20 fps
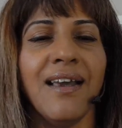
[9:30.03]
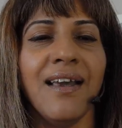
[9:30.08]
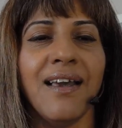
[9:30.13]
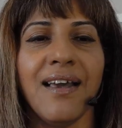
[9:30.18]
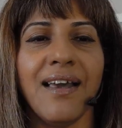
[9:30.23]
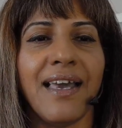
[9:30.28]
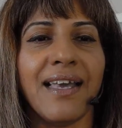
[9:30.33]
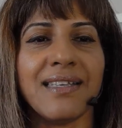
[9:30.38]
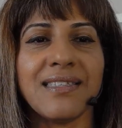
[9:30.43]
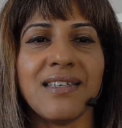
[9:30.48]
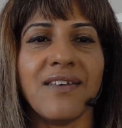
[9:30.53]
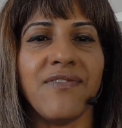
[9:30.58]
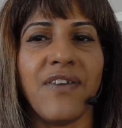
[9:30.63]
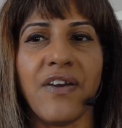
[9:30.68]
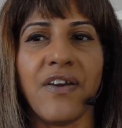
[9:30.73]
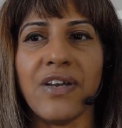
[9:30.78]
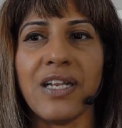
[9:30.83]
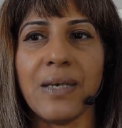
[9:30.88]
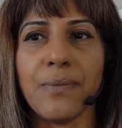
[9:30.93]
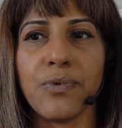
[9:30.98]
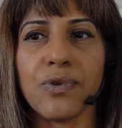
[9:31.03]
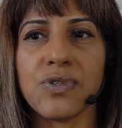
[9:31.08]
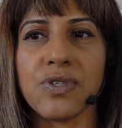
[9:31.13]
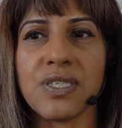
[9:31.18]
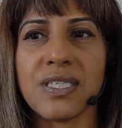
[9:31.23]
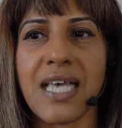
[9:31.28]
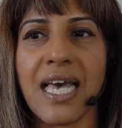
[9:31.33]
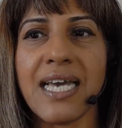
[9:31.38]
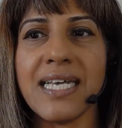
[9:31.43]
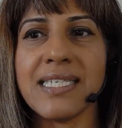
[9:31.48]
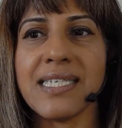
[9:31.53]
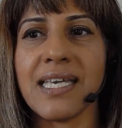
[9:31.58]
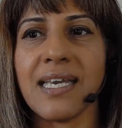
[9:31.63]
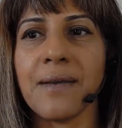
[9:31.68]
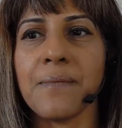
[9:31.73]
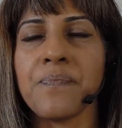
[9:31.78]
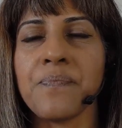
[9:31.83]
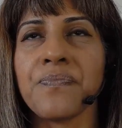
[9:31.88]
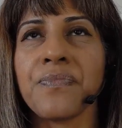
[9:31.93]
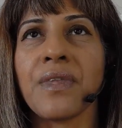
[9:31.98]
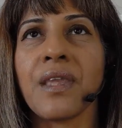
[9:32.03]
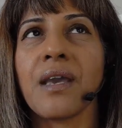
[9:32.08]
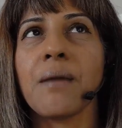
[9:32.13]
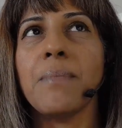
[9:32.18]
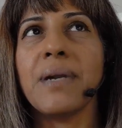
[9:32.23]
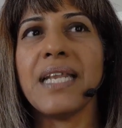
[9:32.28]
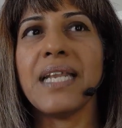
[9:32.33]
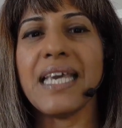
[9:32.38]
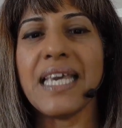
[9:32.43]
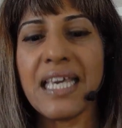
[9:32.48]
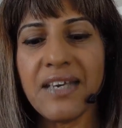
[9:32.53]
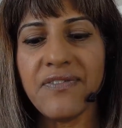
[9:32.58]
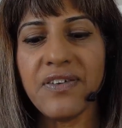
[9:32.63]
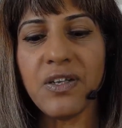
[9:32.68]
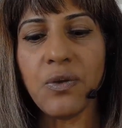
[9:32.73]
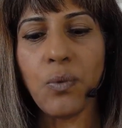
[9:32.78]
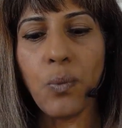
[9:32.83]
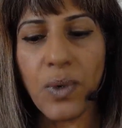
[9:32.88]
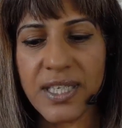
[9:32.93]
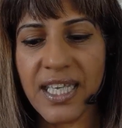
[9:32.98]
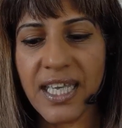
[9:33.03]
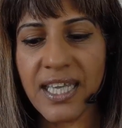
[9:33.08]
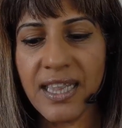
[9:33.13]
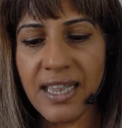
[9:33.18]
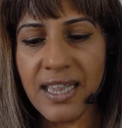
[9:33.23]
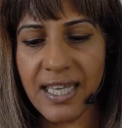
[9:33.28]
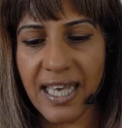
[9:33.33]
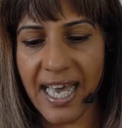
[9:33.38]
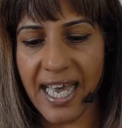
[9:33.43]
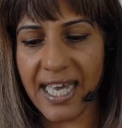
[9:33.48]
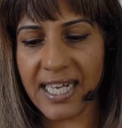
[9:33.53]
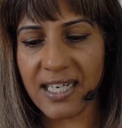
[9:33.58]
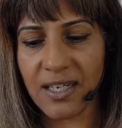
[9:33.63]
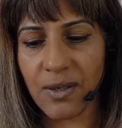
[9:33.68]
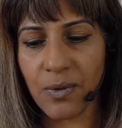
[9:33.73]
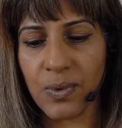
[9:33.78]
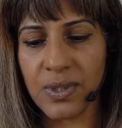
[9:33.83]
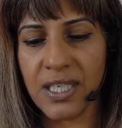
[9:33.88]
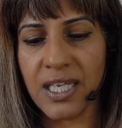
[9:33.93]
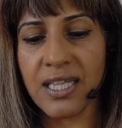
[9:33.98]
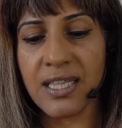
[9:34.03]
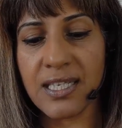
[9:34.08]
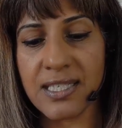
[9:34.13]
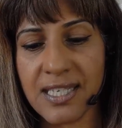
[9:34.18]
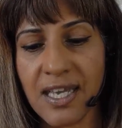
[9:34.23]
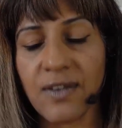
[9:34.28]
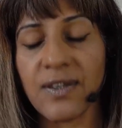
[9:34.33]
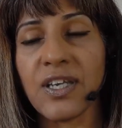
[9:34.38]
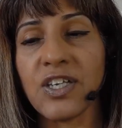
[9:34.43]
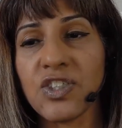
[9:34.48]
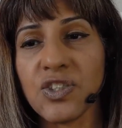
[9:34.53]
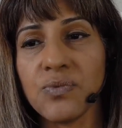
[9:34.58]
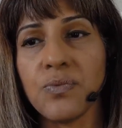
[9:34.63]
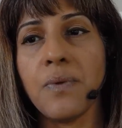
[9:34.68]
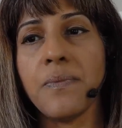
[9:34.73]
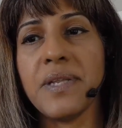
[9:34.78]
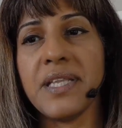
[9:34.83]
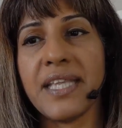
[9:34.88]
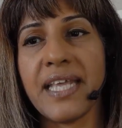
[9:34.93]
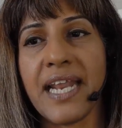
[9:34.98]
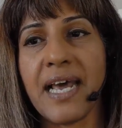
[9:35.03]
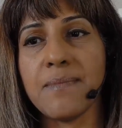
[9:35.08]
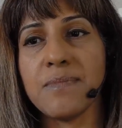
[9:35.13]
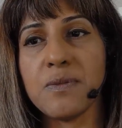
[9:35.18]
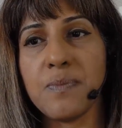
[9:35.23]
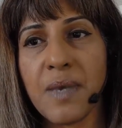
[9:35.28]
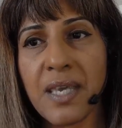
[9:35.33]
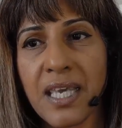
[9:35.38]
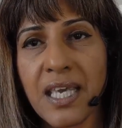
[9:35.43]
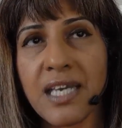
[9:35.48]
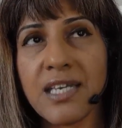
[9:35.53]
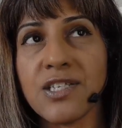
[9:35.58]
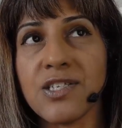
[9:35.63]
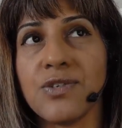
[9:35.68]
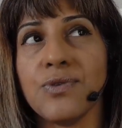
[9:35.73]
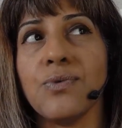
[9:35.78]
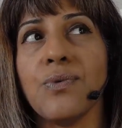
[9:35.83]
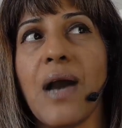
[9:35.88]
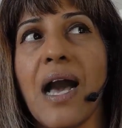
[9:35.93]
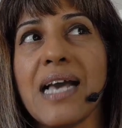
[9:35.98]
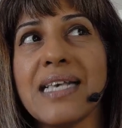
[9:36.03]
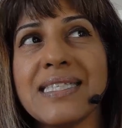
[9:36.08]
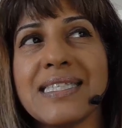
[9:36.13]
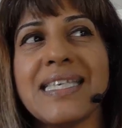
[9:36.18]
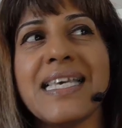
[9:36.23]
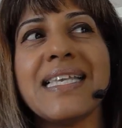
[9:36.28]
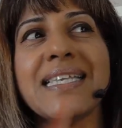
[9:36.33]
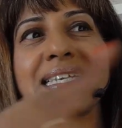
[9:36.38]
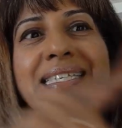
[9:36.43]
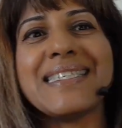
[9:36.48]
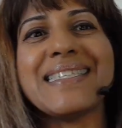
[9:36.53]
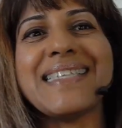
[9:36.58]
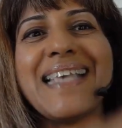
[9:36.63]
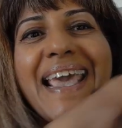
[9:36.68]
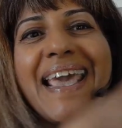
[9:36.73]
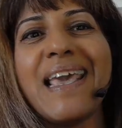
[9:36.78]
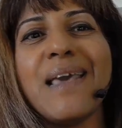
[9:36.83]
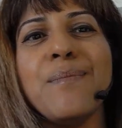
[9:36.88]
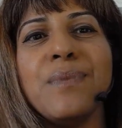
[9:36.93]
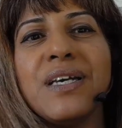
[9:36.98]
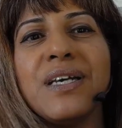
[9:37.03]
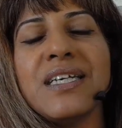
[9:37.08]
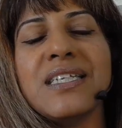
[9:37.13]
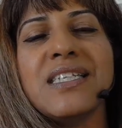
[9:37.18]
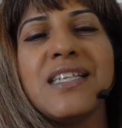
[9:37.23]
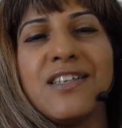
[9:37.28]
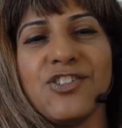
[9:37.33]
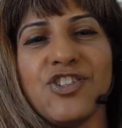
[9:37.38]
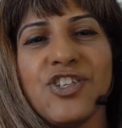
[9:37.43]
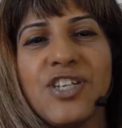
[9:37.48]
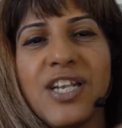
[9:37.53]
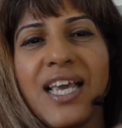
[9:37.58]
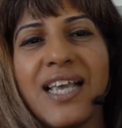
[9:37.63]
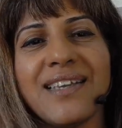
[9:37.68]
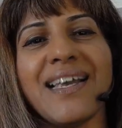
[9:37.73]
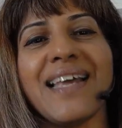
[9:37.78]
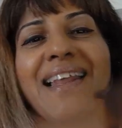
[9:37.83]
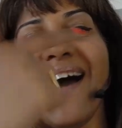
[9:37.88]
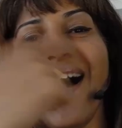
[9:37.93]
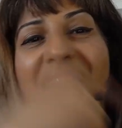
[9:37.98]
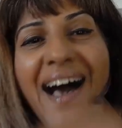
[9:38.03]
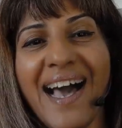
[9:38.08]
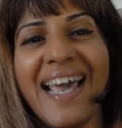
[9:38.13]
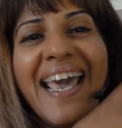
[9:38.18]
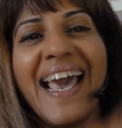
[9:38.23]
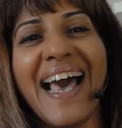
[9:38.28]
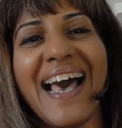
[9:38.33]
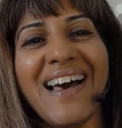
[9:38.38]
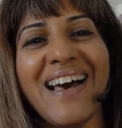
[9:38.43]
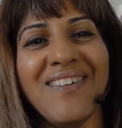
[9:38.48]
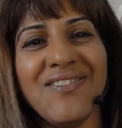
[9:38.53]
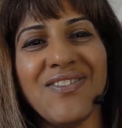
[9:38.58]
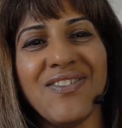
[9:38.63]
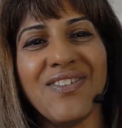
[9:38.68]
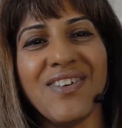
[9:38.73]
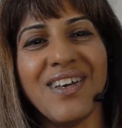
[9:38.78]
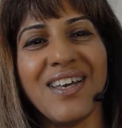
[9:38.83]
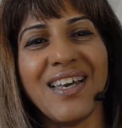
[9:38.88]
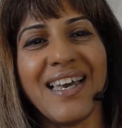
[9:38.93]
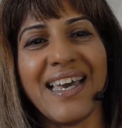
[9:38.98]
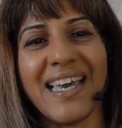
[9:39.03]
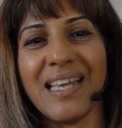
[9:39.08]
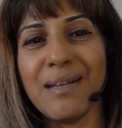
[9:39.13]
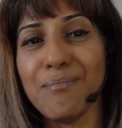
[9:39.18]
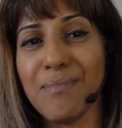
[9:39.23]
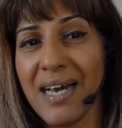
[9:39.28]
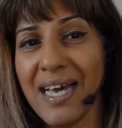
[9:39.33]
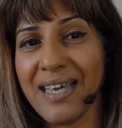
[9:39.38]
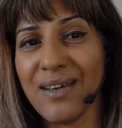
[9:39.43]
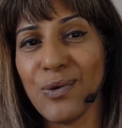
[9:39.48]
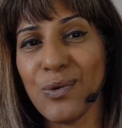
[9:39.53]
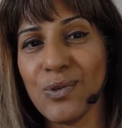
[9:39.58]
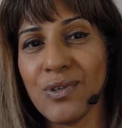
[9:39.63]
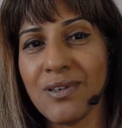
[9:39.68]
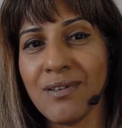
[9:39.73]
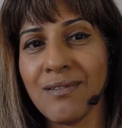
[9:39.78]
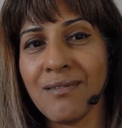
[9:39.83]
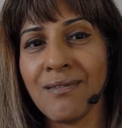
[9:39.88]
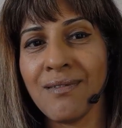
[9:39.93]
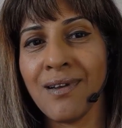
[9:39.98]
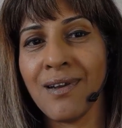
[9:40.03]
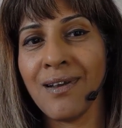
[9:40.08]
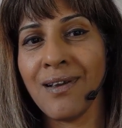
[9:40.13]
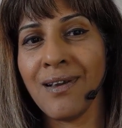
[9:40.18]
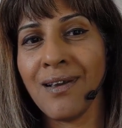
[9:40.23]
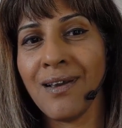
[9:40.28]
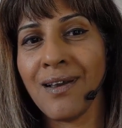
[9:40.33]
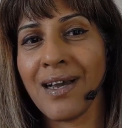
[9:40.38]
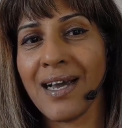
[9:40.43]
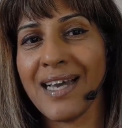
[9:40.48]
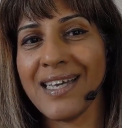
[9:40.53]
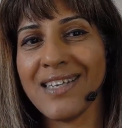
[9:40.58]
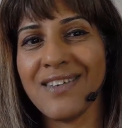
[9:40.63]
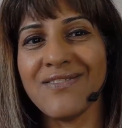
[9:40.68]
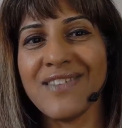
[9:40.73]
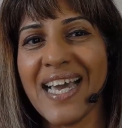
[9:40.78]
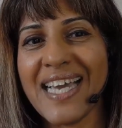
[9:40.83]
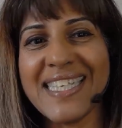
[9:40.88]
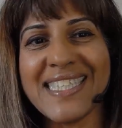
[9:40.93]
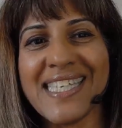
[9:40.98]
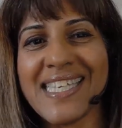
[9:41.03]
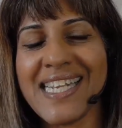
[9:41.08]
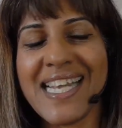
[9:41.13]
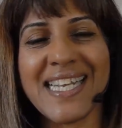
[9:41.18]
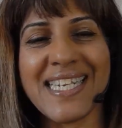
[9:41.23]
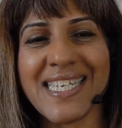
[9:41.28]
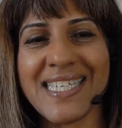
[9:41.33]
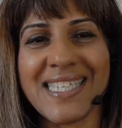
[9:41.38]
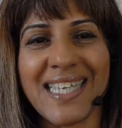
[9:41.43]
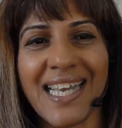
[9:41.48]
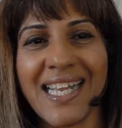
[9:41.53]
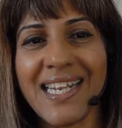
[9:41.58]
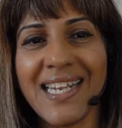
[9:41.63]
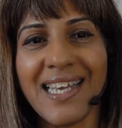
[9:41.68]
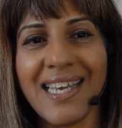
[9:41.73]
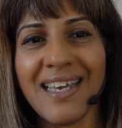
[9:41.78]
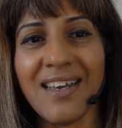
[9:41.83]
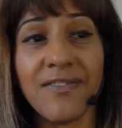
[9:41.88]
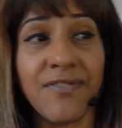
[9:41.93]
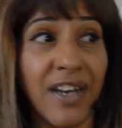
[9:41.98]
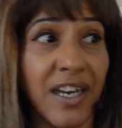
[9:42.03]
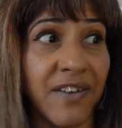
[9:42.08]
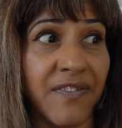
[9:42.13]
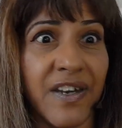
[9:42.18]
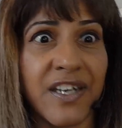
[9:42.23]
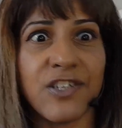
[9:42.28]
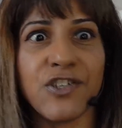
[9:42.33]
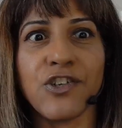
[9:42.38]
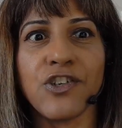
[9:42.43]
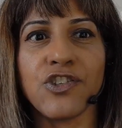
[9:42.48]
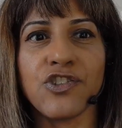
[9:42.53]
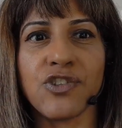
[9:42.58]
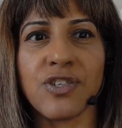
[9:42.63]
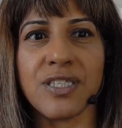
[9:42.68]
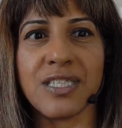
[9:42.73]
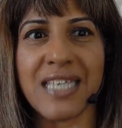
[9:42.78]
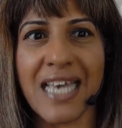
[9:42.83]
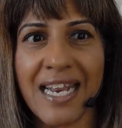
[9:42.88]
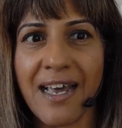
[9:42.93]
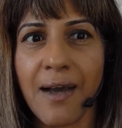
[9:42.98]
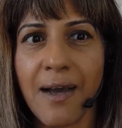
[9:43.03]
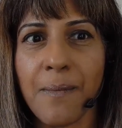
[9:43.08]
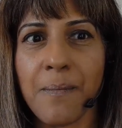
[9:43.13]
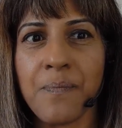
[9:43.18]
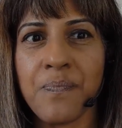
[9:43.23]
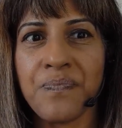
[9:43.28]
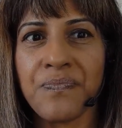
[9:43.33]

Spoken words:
It's a very liberal society. But even within that, within the South Asian women that I'm speaking to, I see the same conditioning that I have in my own kind of 1980s India, very, very traditional setup.